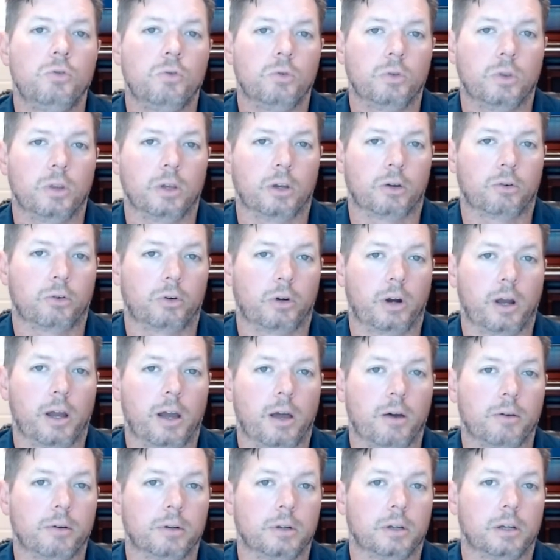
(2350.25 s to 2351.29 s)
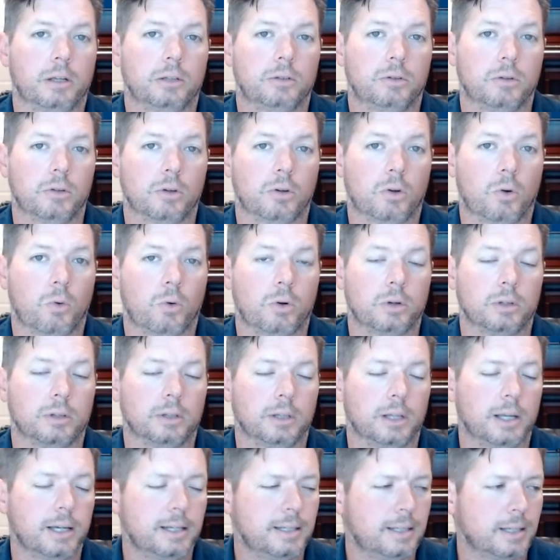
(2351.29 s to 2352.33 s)
the Crown and to the court in
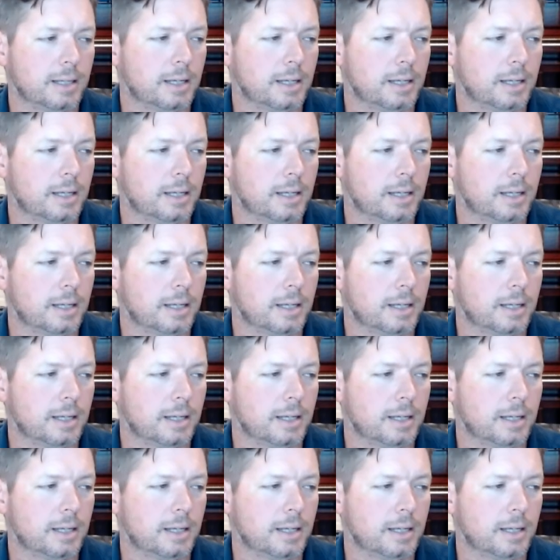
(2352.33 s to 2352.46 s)
London.